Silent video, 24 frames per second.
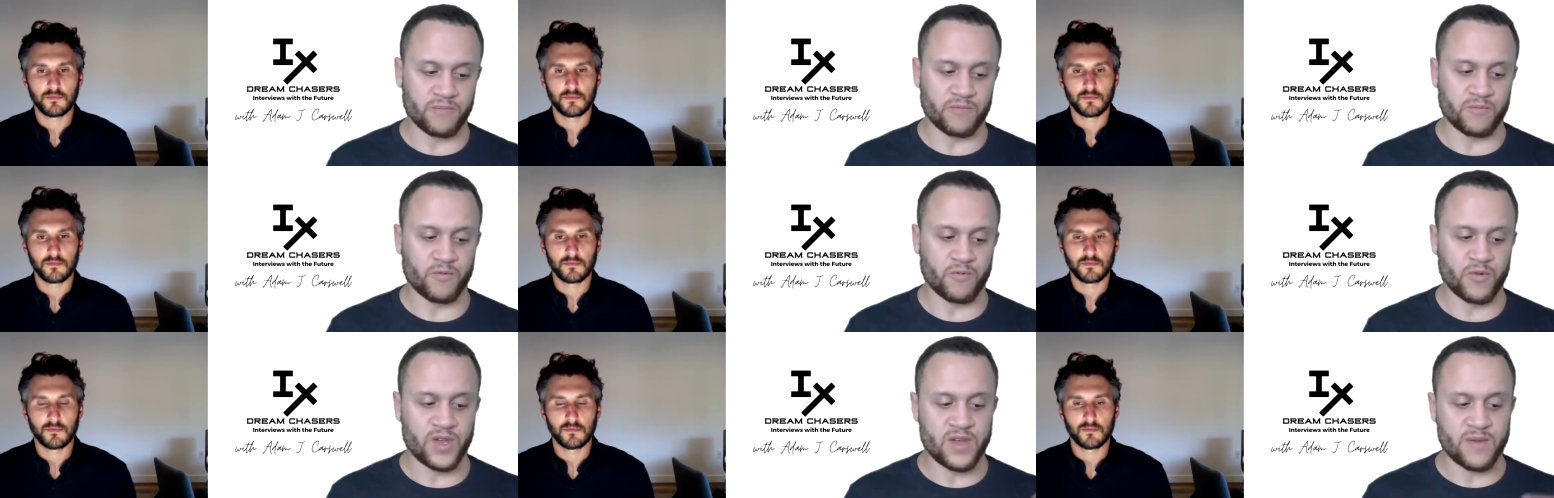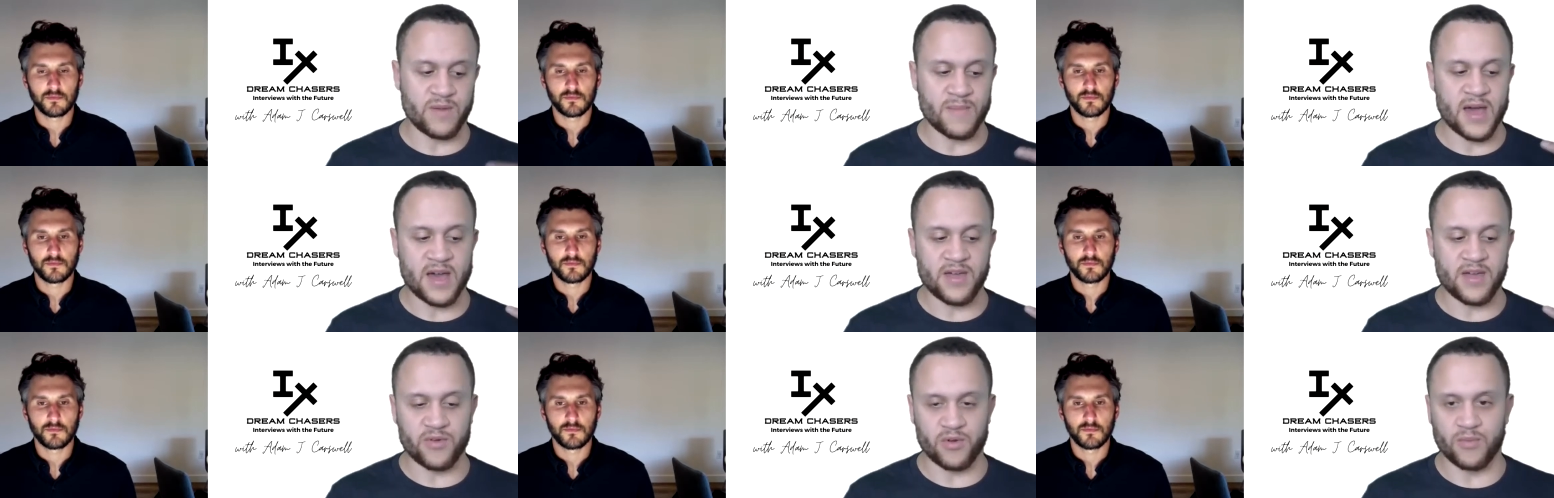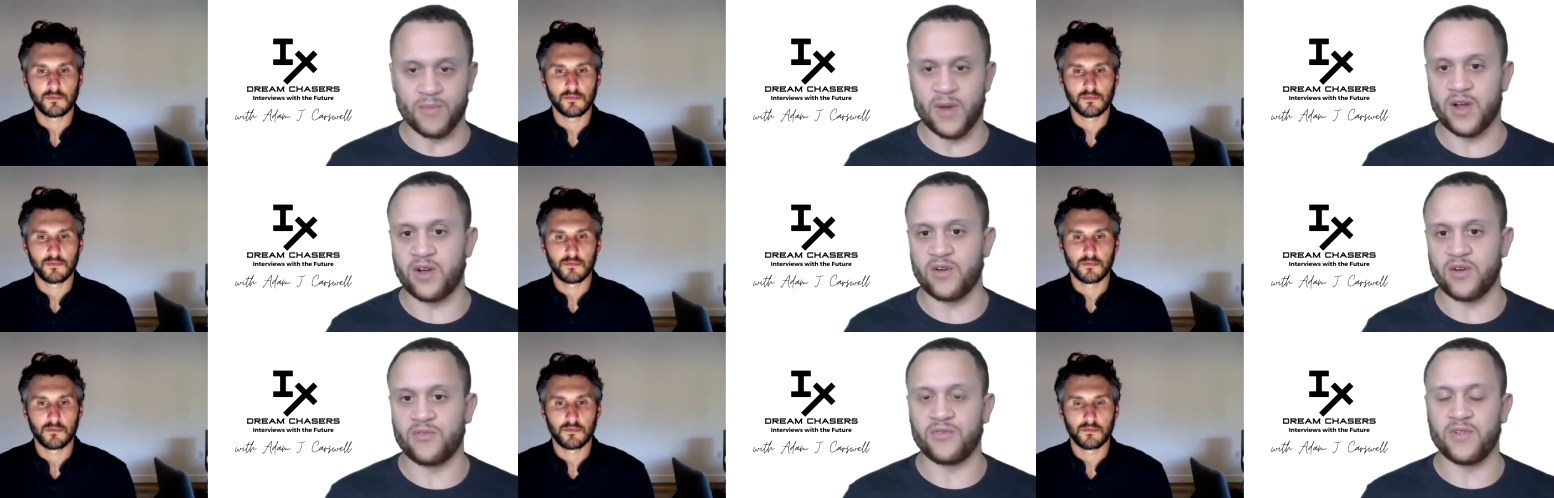Speaker 1: we met through
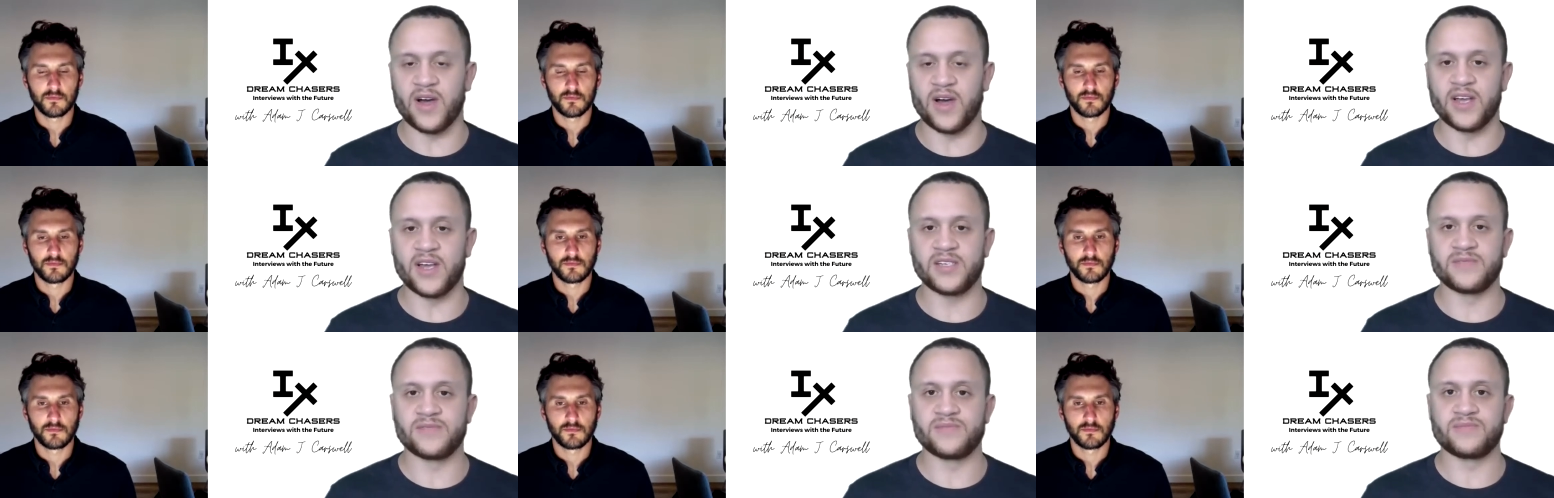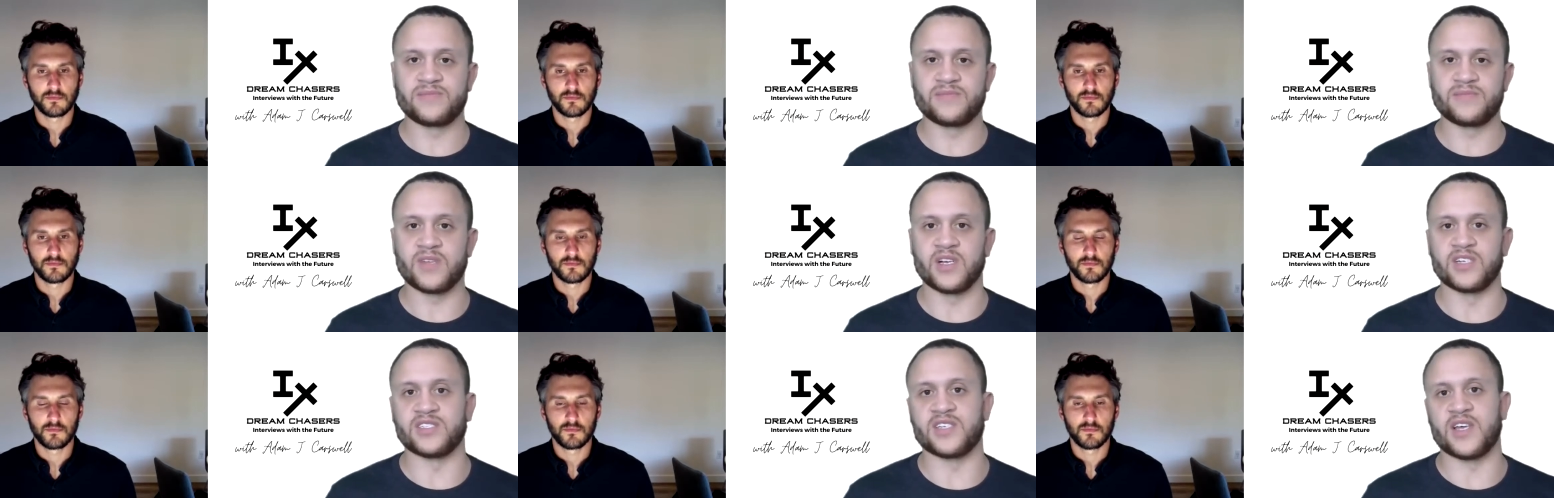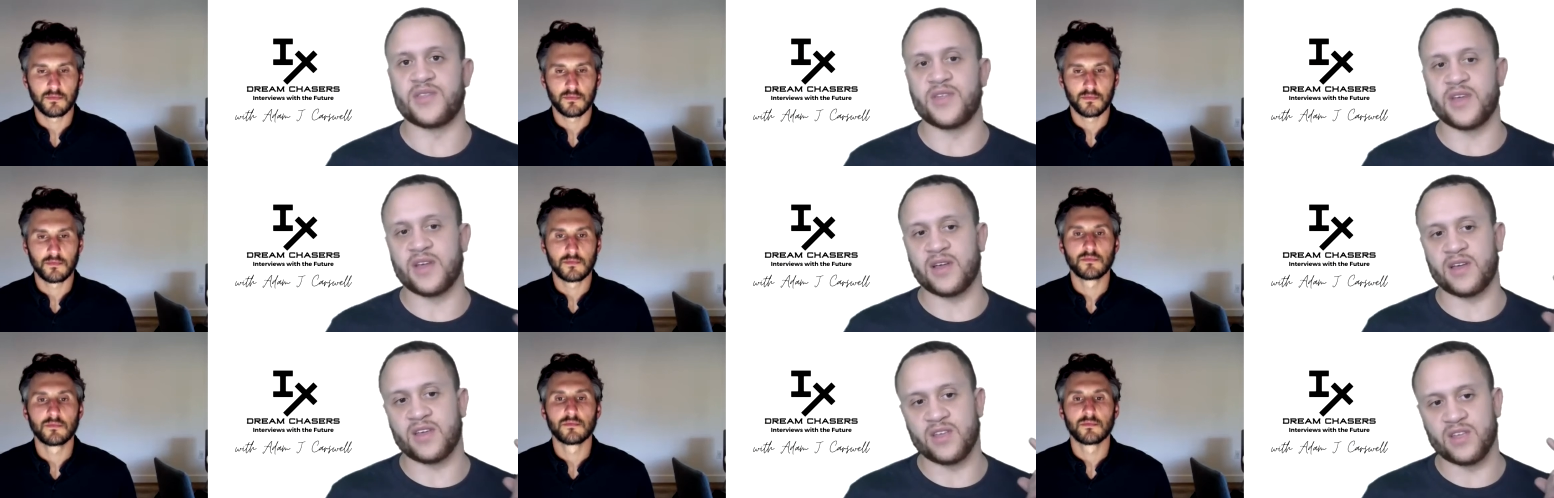Michael Flight because I
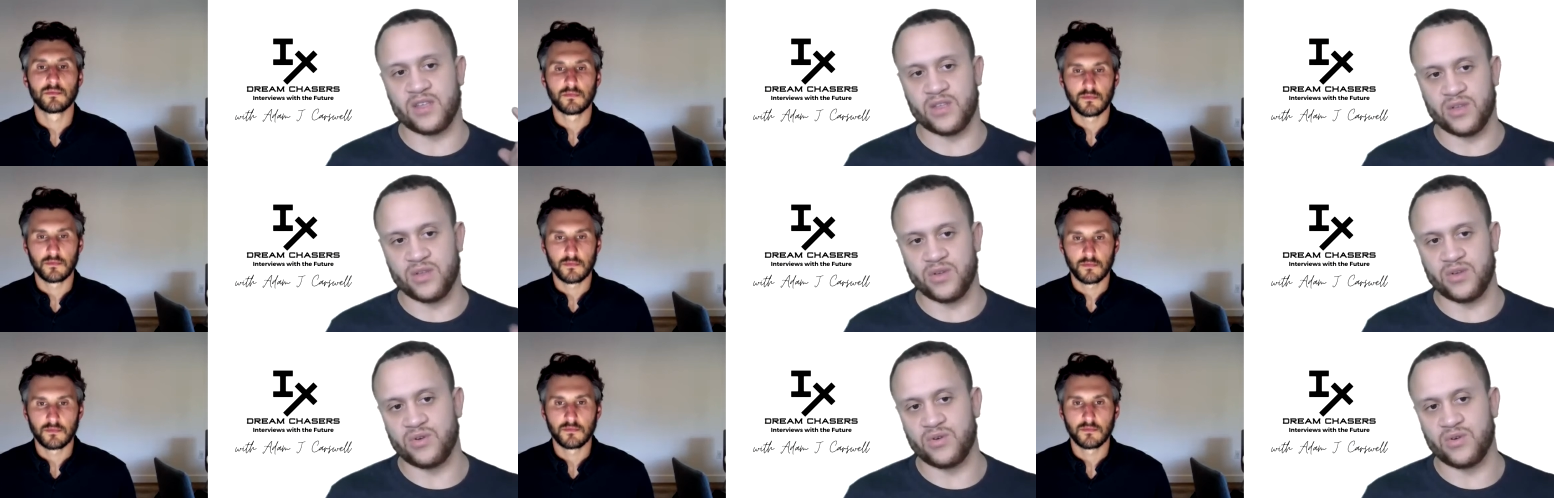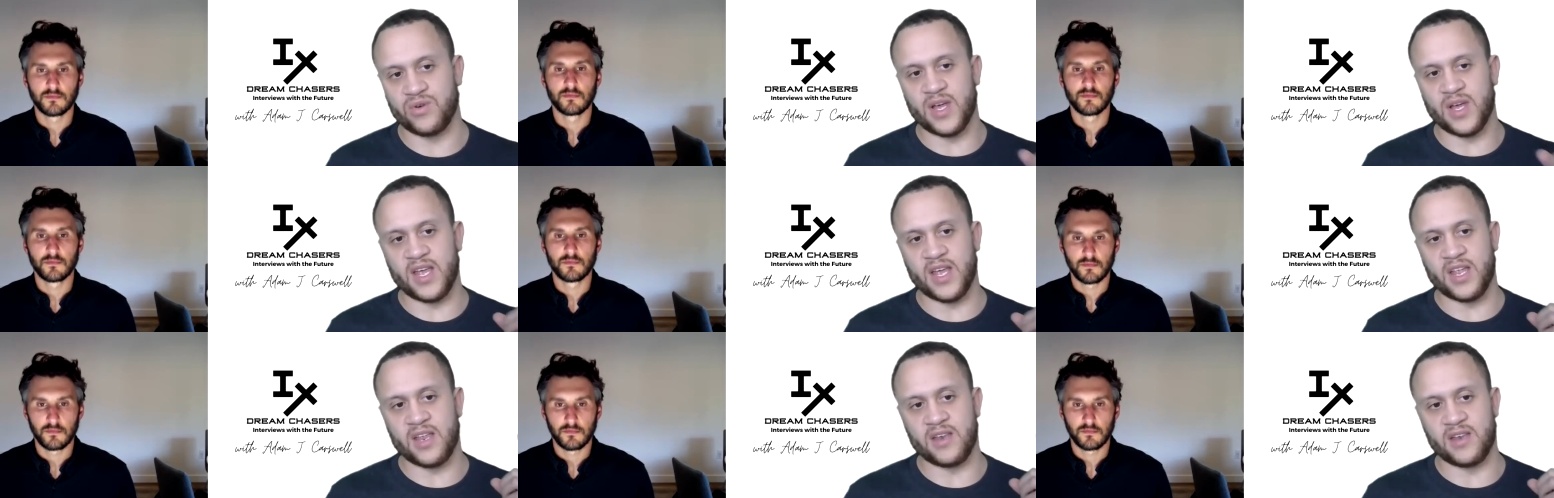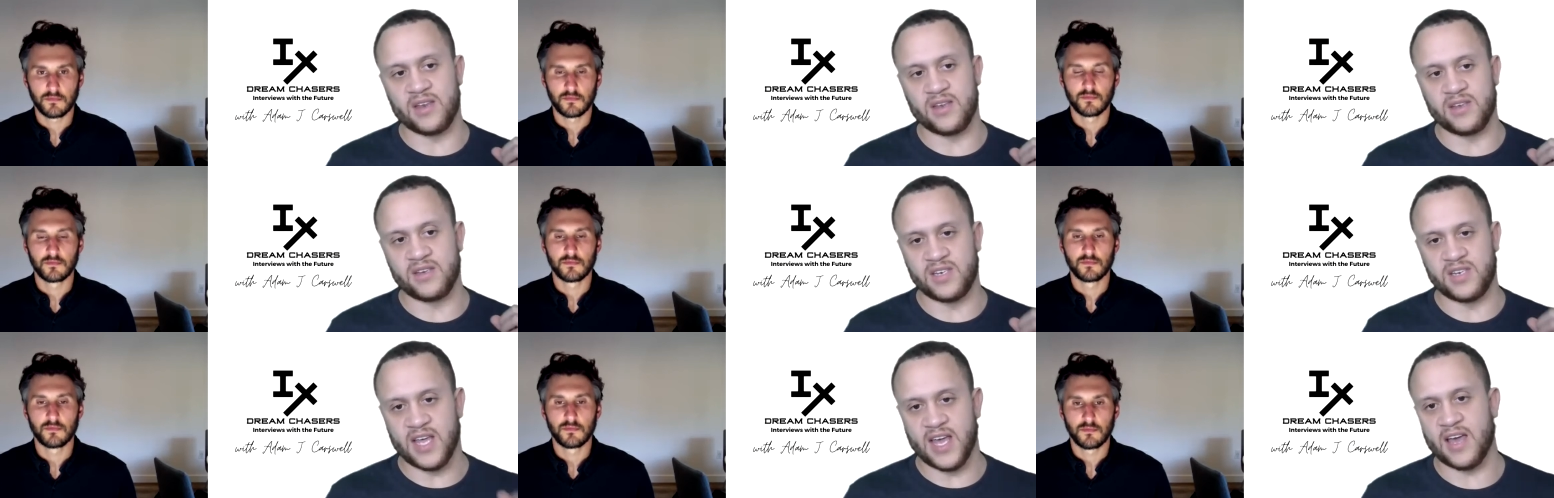think you
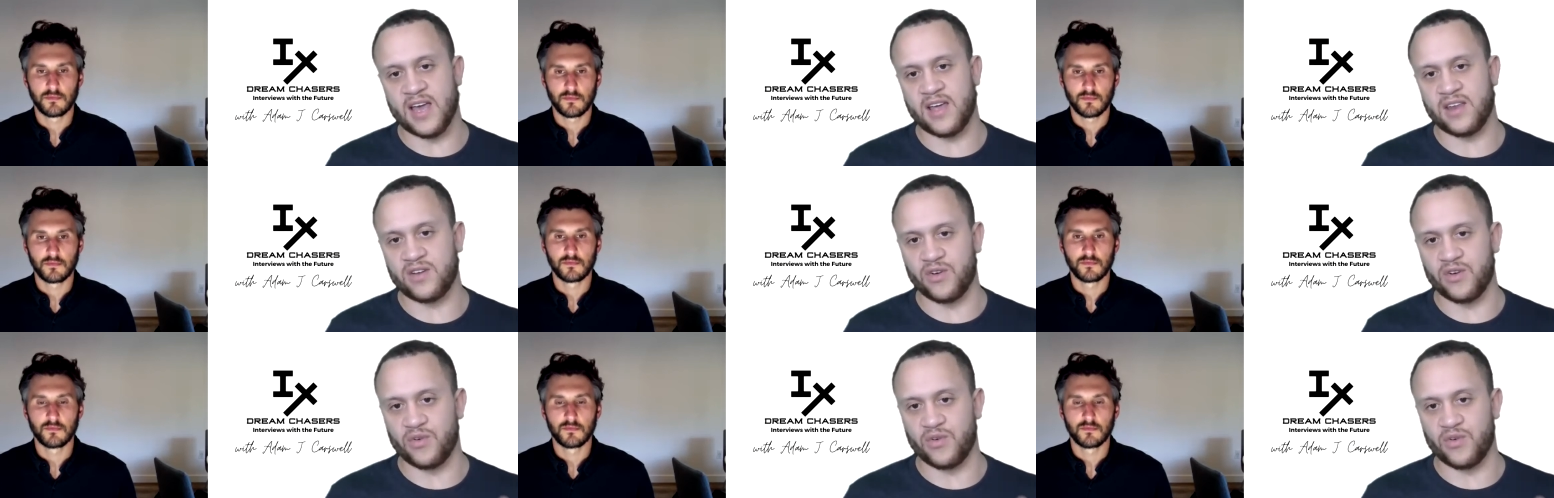and Dan,